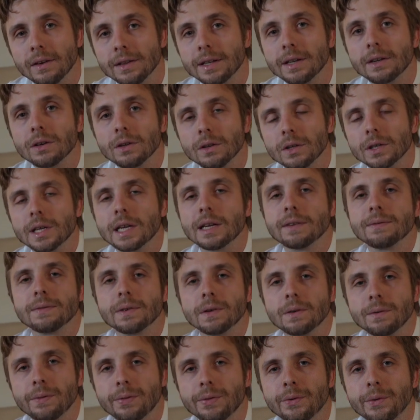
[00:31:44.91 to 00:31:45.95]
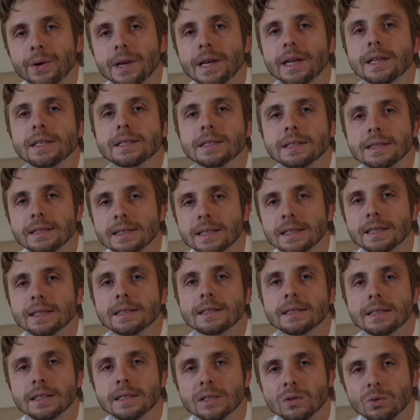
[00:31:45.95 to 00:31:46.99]
and they are looking for 3 to
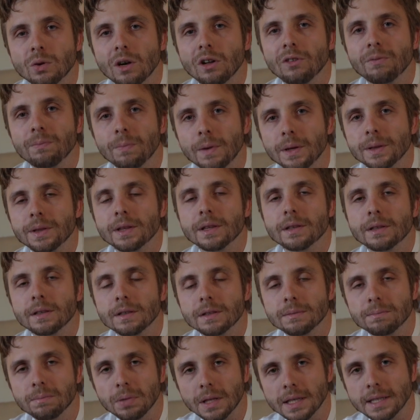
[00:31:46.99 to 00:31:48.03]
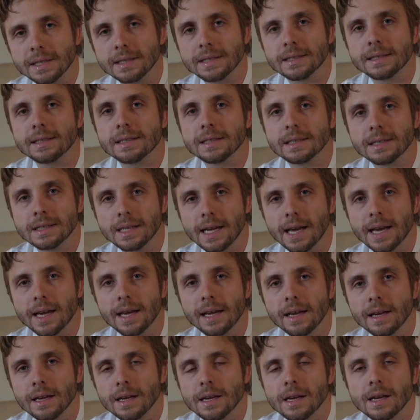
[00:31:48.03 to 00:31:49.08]
6 to 12 month places to stay.